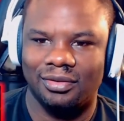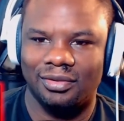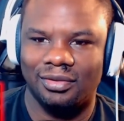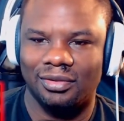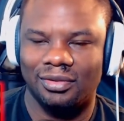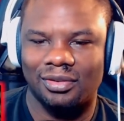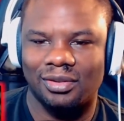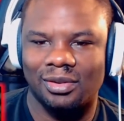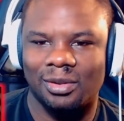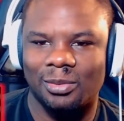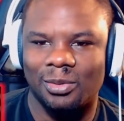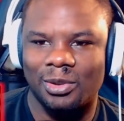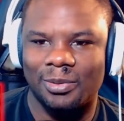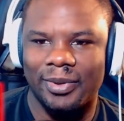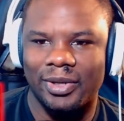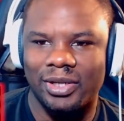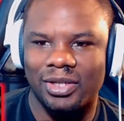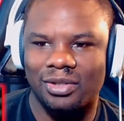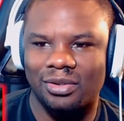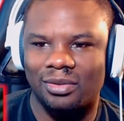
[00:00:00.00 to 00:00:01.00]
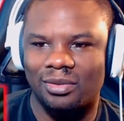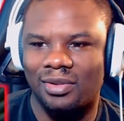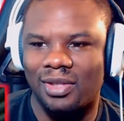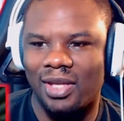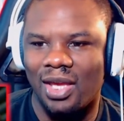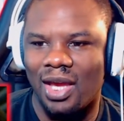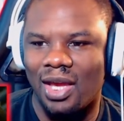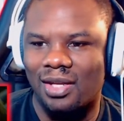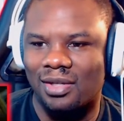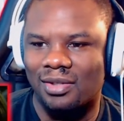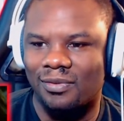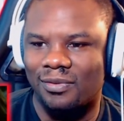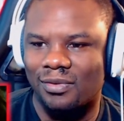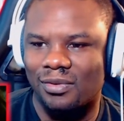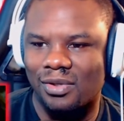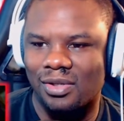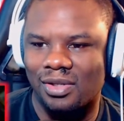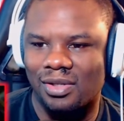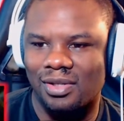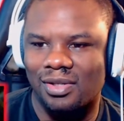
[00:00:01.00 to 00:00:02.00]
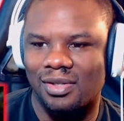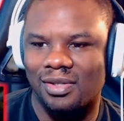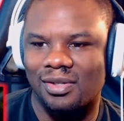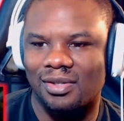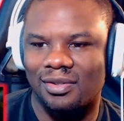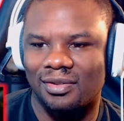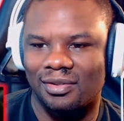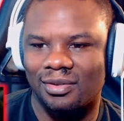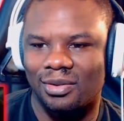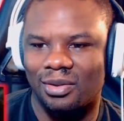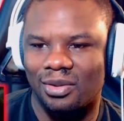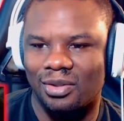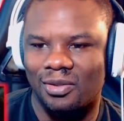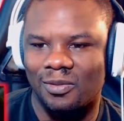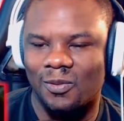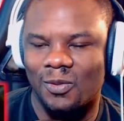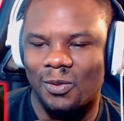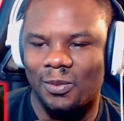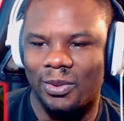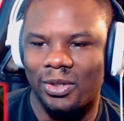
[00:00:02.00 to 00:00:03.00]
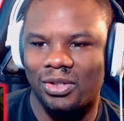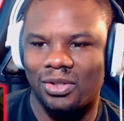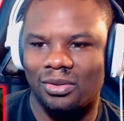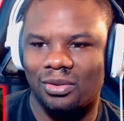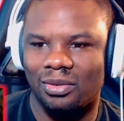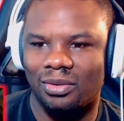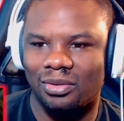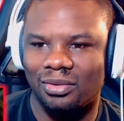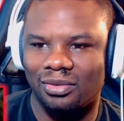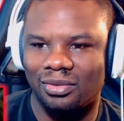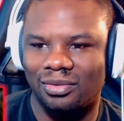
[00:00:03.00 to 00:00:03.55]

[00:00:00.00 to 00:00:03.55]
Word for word: Some special task force? Or some special...